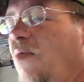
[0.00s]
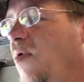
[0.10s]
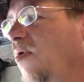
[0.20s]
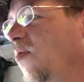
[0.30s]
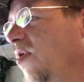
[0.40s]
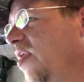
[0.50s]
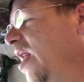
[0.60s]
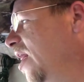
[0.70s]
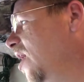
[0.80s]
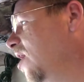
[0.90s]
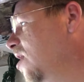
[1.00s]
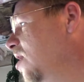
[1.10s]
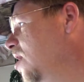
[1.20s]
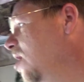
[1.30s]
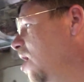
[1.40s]
Weren't worth anything.
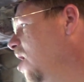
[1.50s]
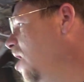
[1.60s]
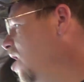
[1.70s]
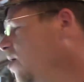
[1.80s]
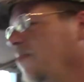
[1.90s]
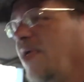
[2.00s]
Um,